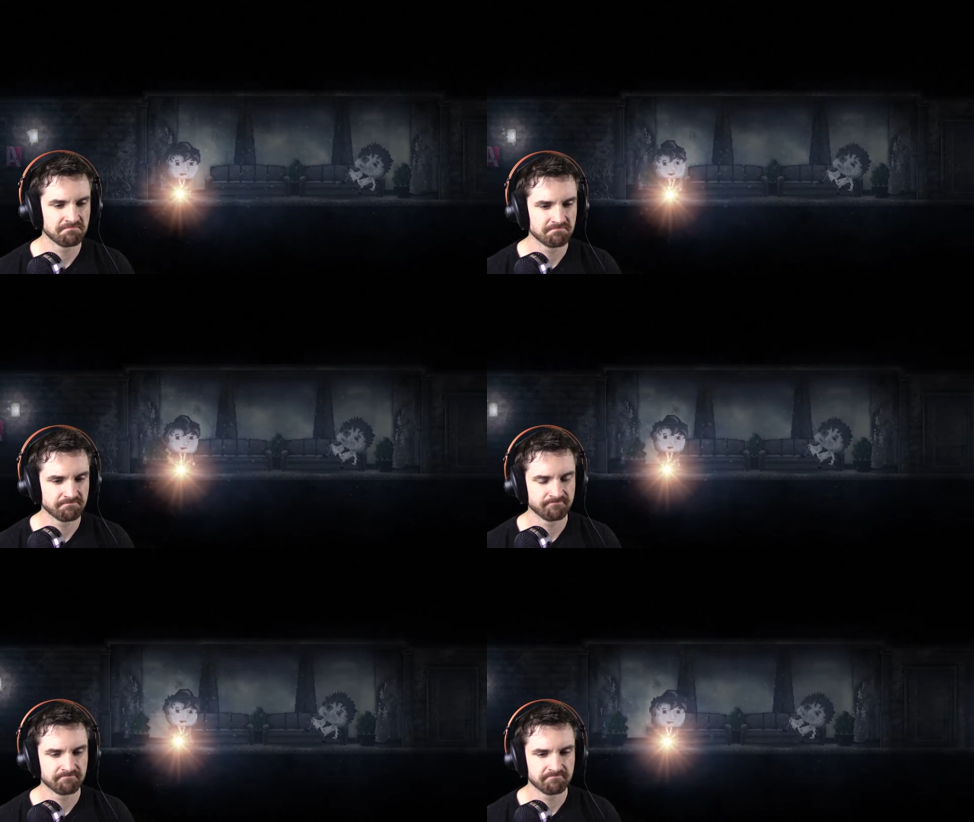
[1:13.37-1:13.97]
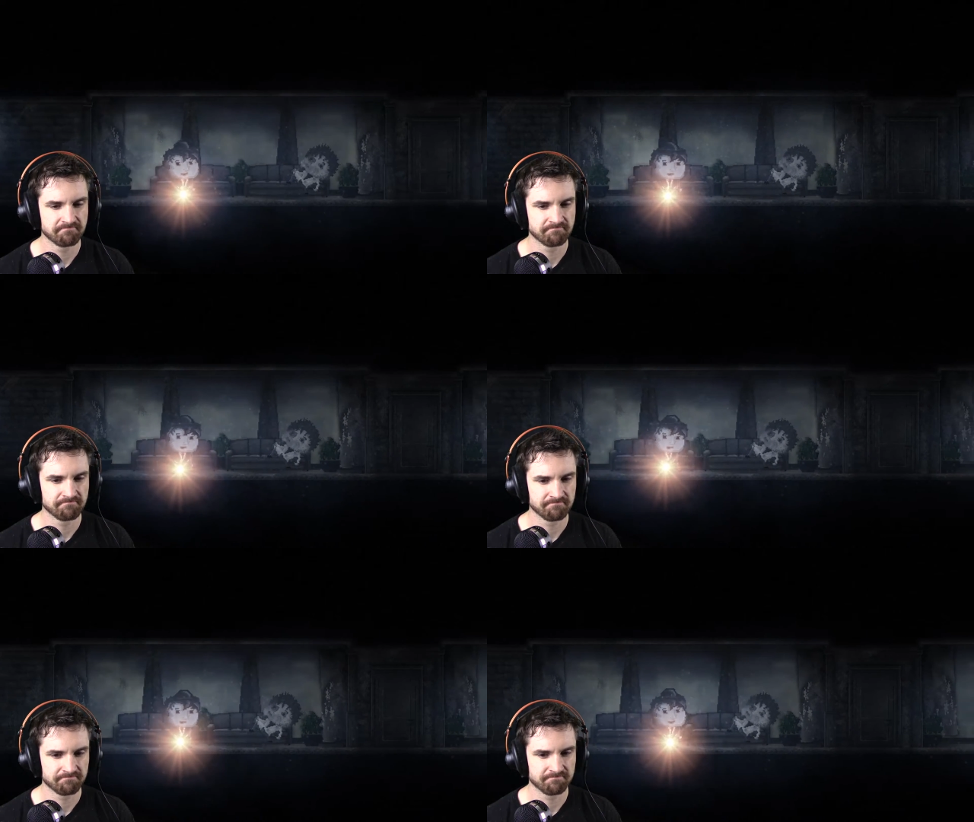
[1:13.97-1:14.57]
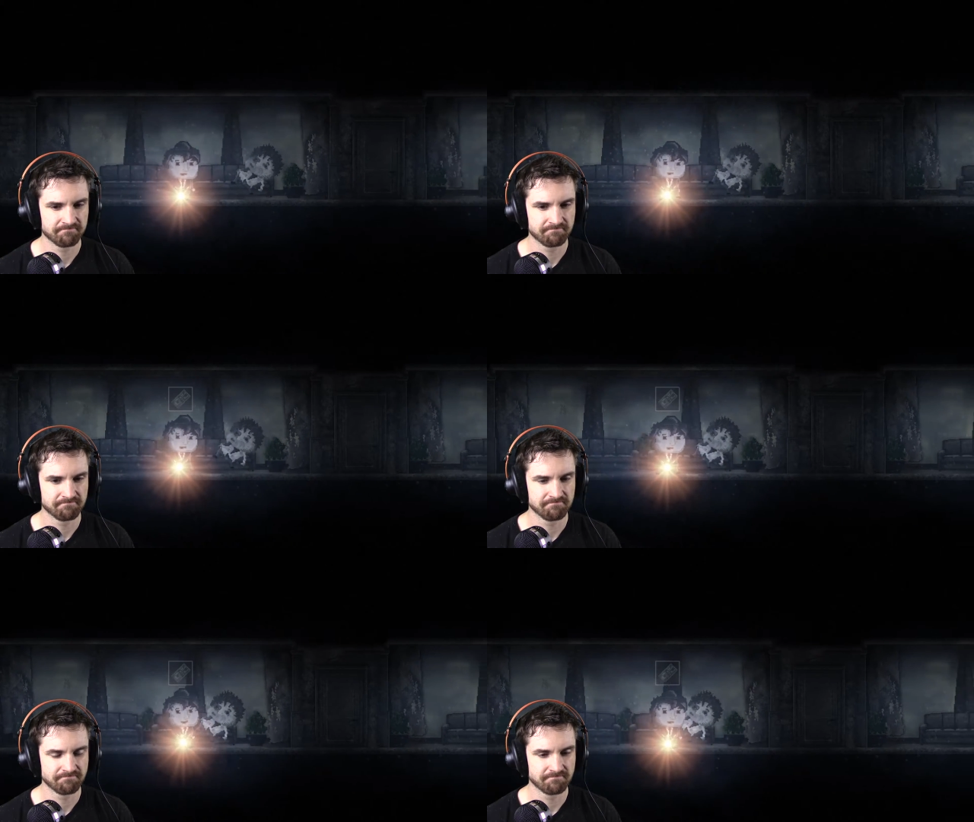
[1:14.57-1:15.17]

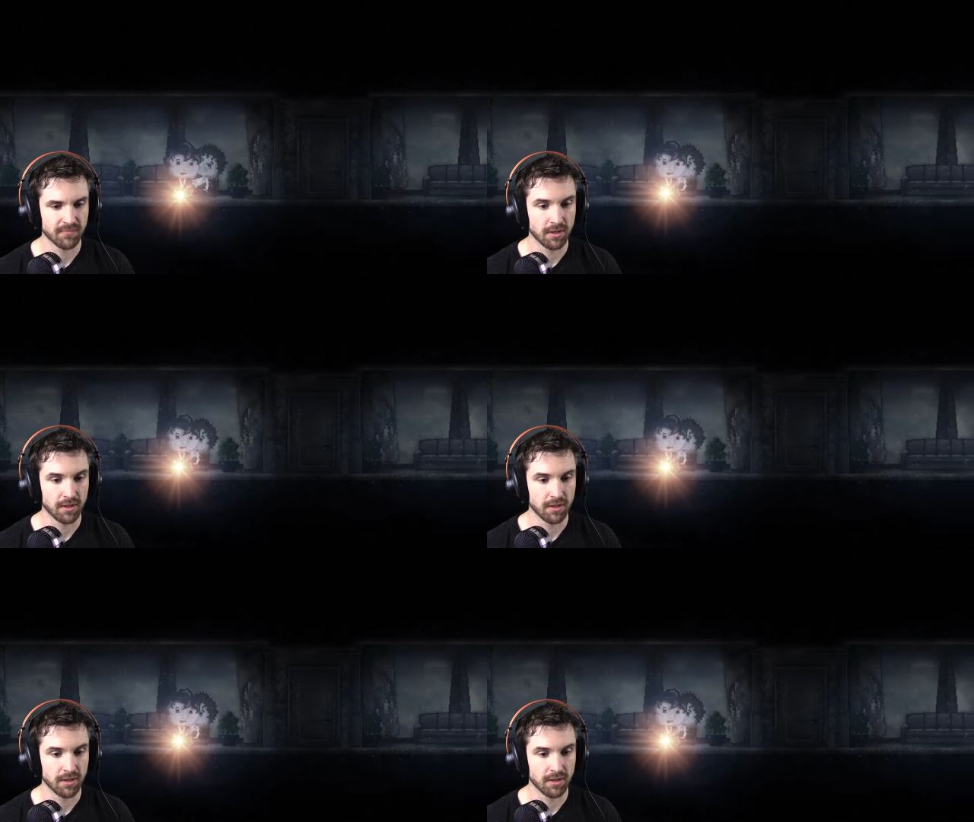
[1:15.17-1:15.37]
(no one is talking)